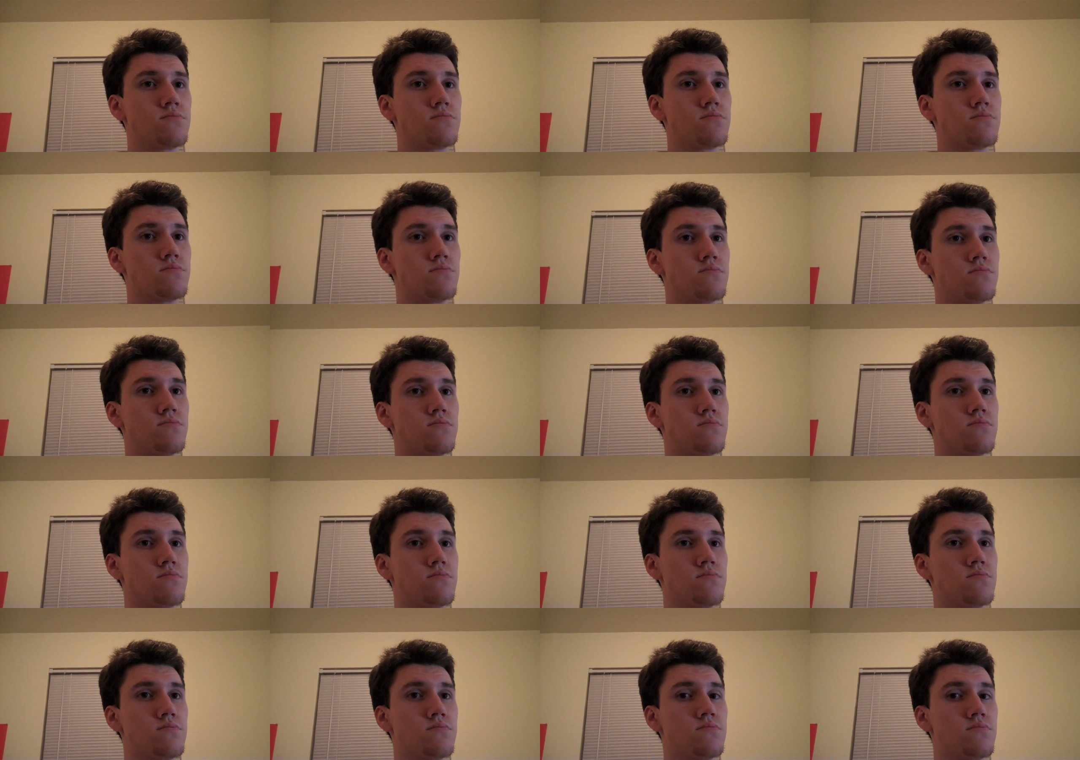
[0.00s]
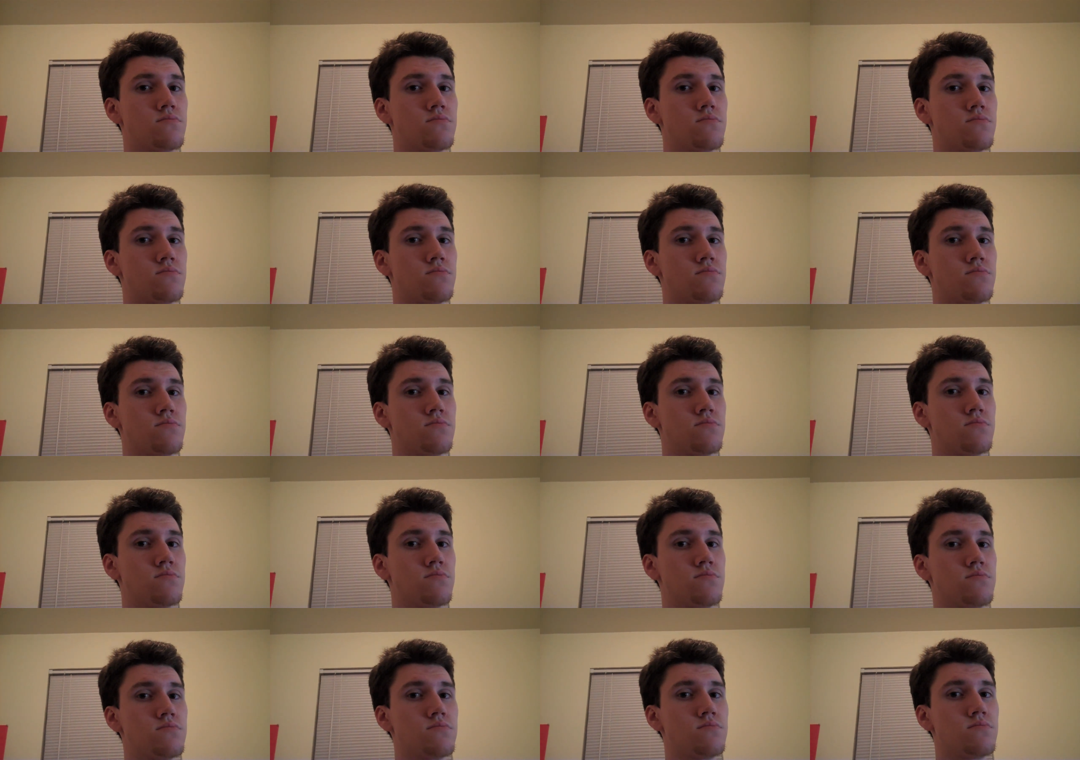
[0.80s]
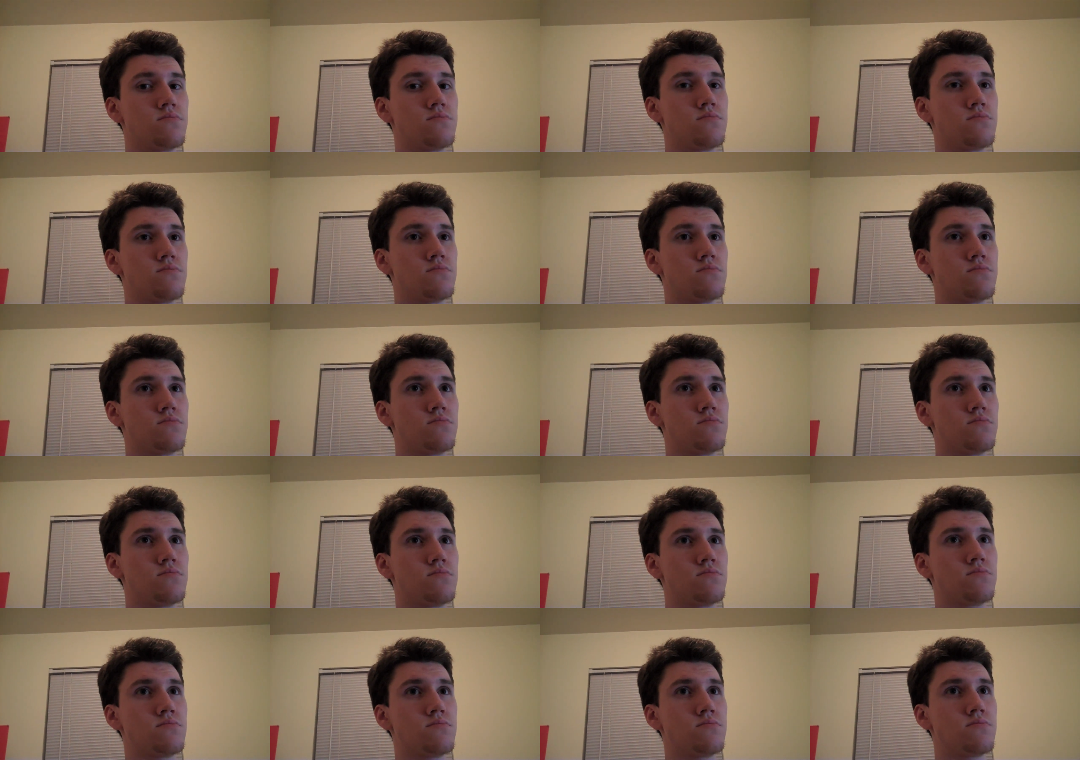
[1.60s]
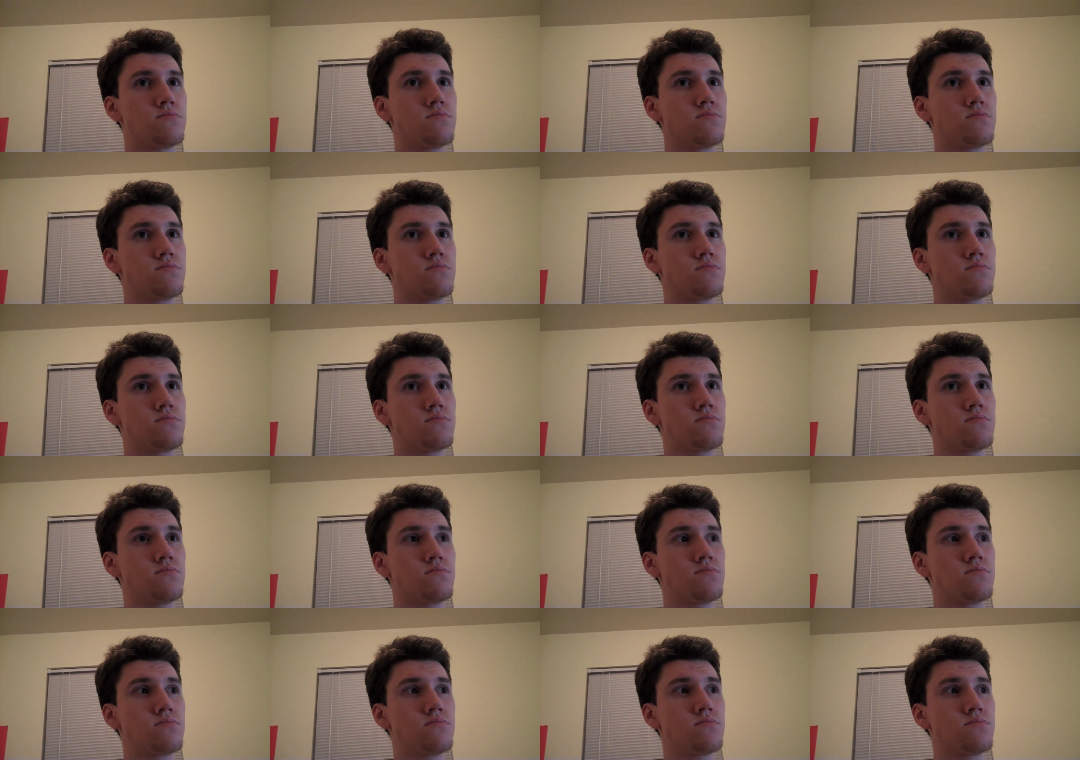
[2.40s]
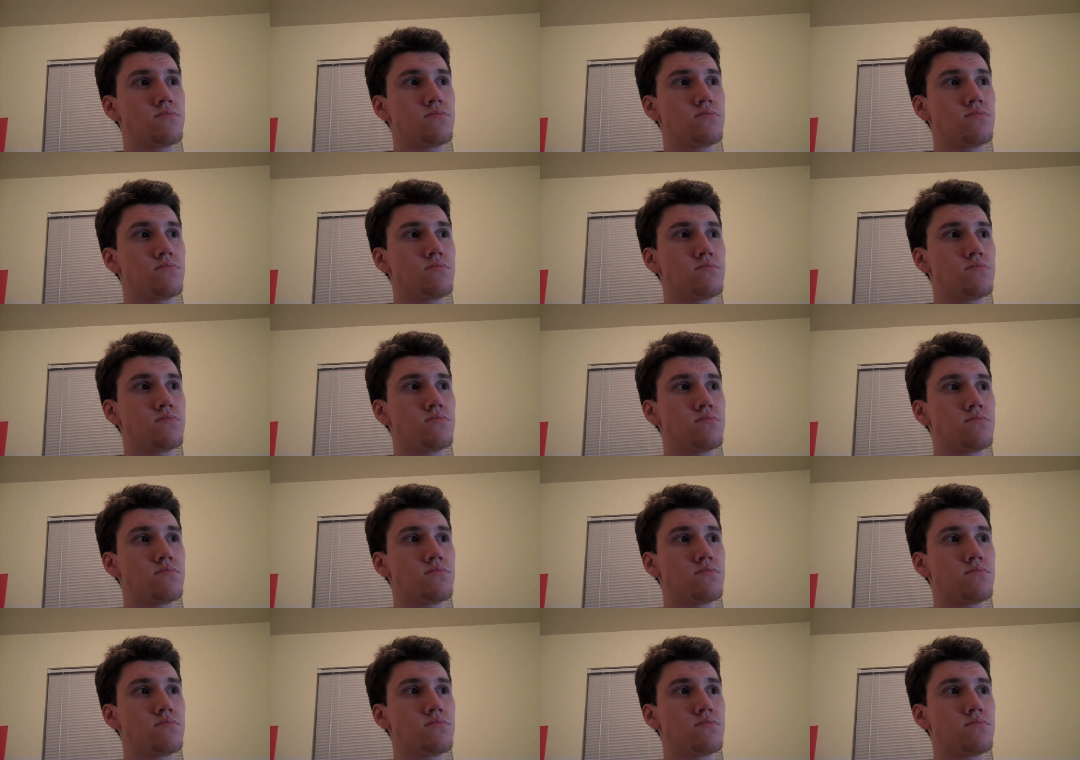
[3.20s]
Nothing is said.